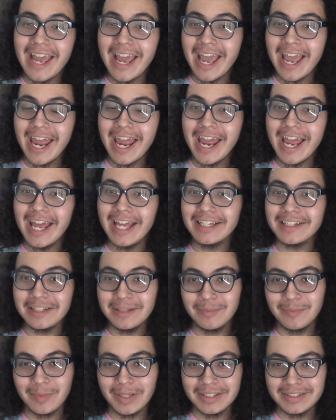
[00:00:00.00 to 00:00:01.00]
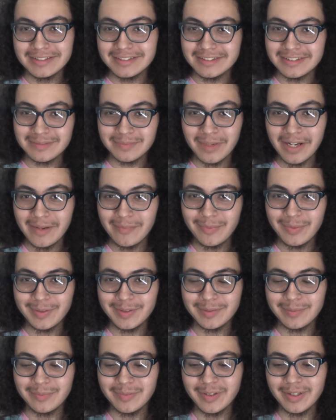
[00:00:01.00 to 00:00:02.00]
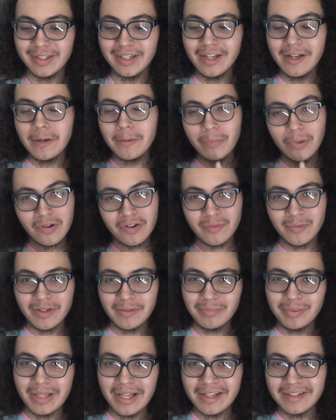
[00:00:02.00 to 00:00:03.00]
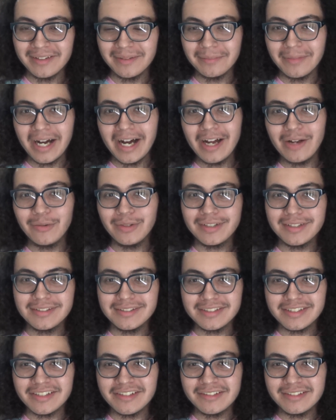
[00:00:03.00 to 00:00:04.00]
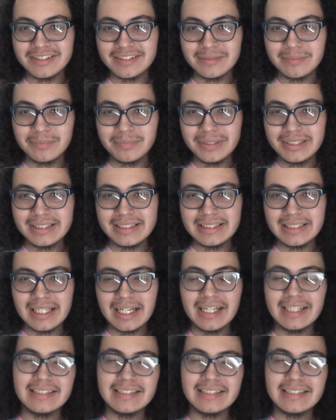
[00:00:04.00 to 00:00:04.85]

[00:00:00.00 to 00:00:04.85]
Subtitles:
and keep in mind this is my opinion, but Pokemon Platinum, I would consider it to be,